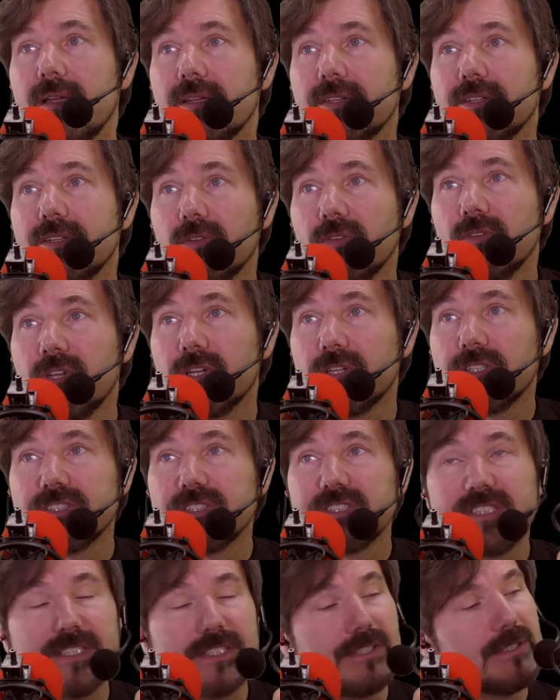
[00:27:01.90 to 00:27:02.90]
You'll
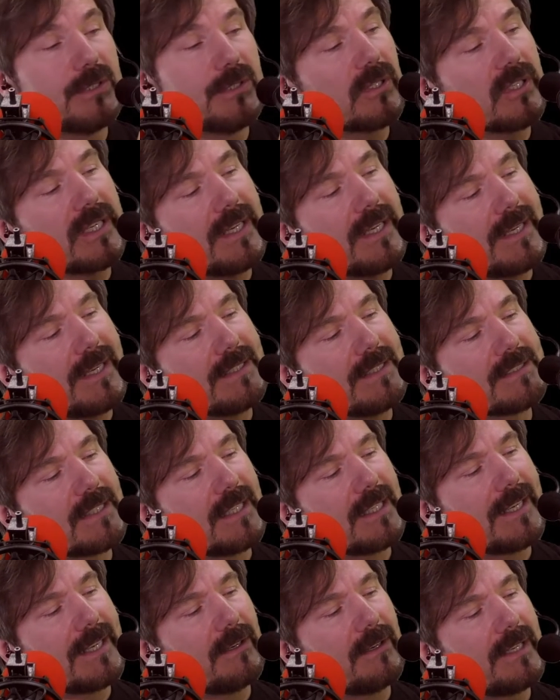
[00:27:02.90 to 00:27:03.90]
notice in the newer case,
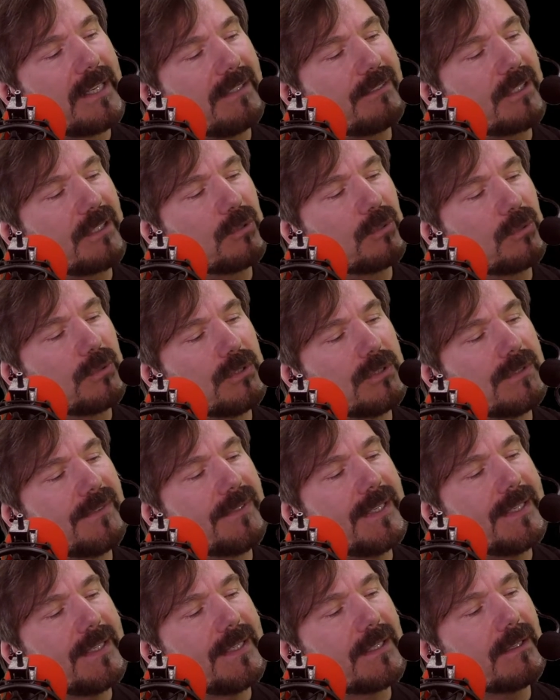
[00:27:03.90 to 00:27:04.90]
I now have a groove
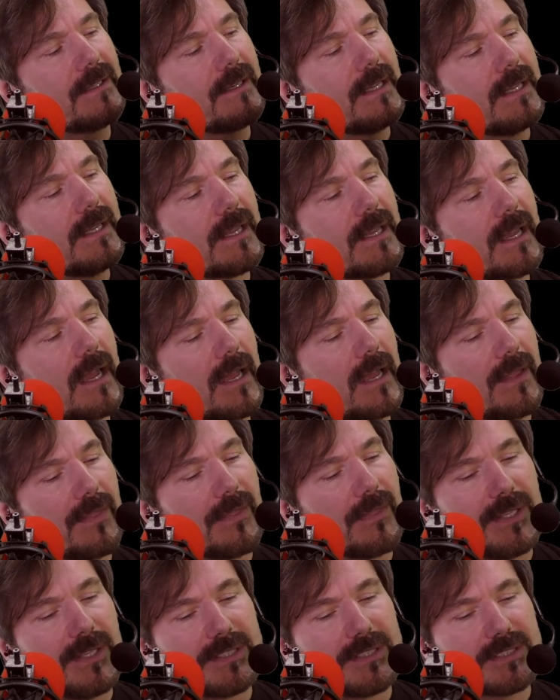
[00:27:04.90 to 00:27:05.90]
here.
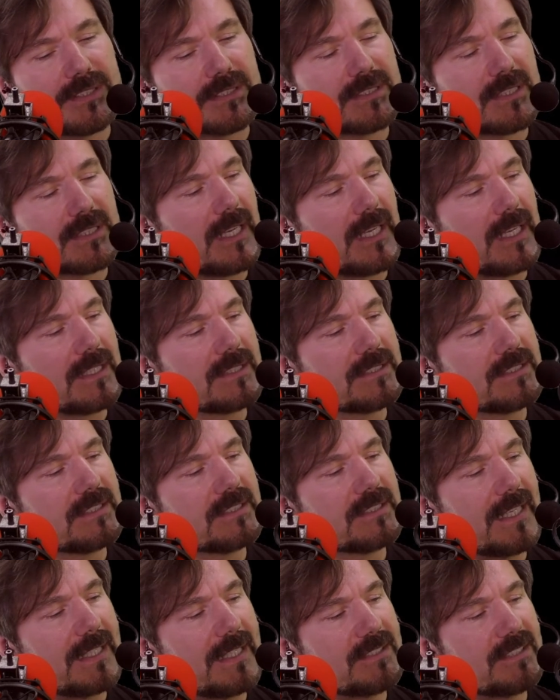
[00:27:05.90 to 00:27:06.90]
This
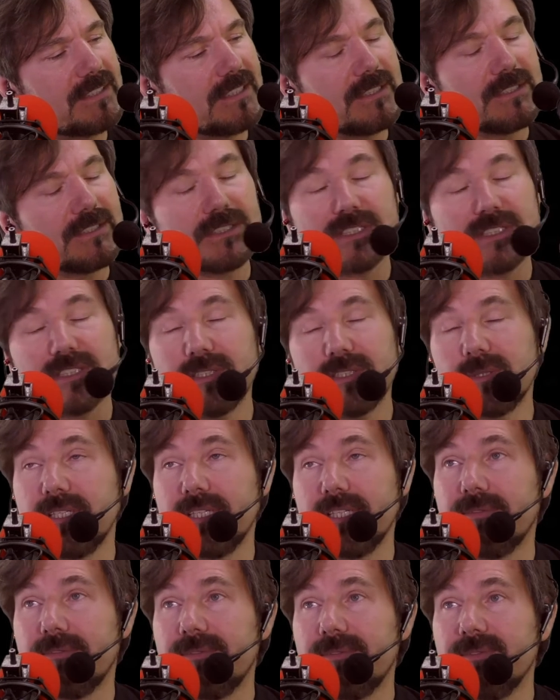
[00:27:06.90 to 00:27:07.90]
sets into
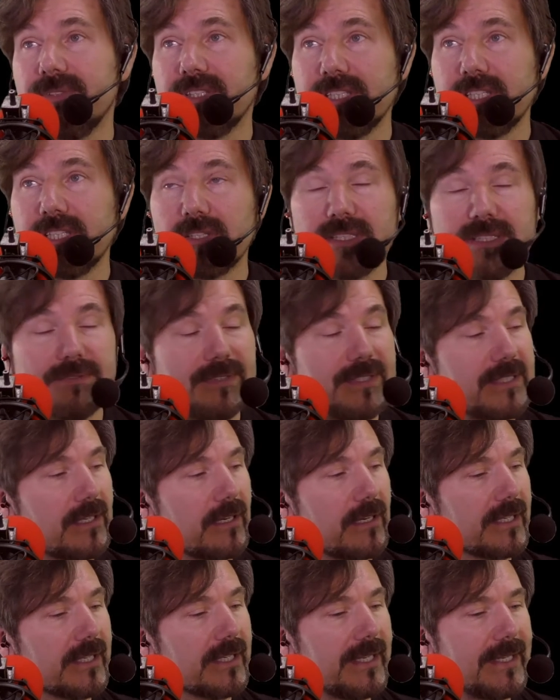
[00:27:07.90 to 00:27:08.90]
the NEODi
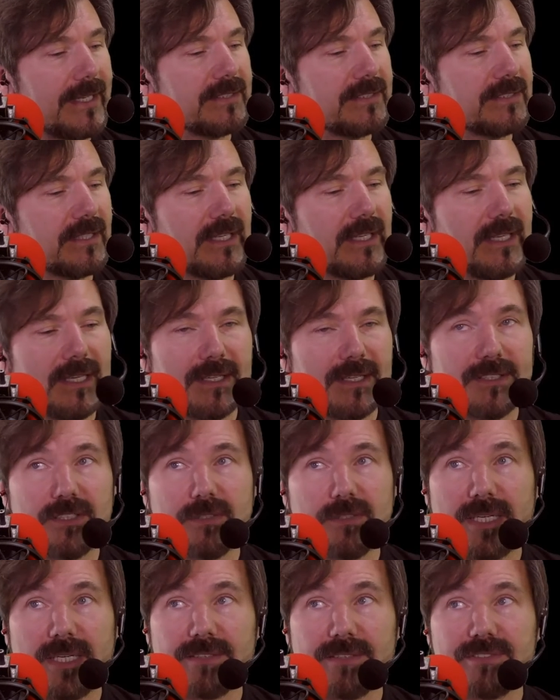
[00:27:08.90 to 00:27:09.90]
VR case. You
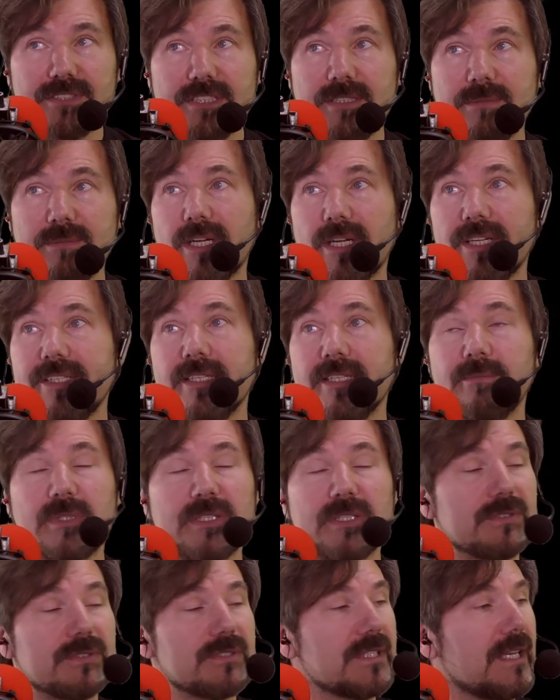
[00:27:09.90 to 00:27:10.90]
may have seen my
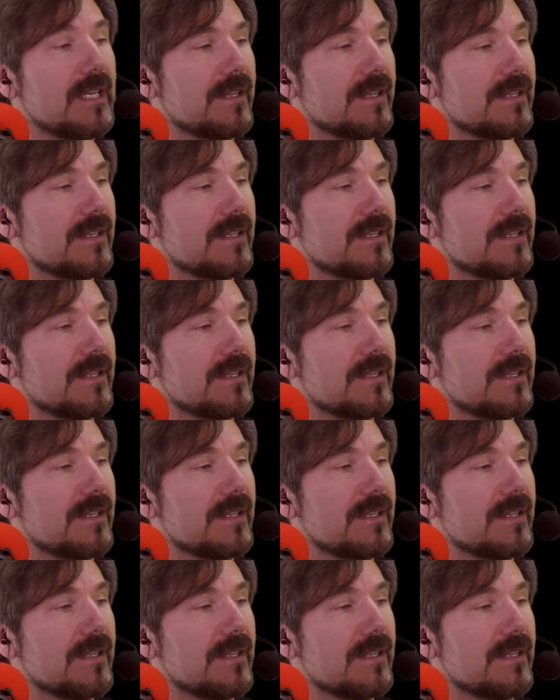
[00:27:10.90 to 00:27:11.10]
demos.